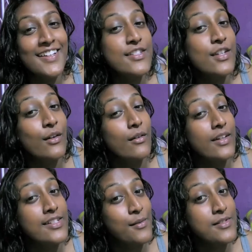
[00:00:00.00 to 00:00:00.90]
So,
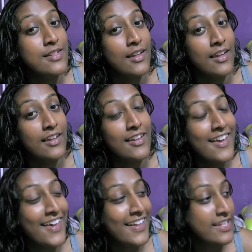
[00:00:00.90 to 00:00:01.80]
as I was
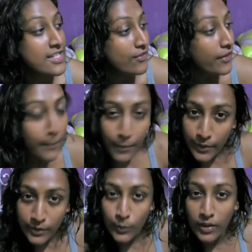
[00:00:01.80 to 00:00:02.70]
saying, this is a very
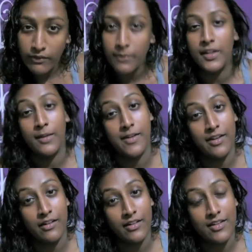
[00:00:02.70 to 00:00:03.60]
important week for me
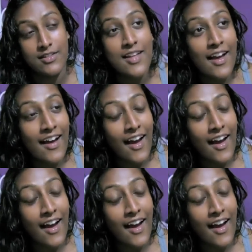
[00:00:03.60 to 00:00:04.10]
because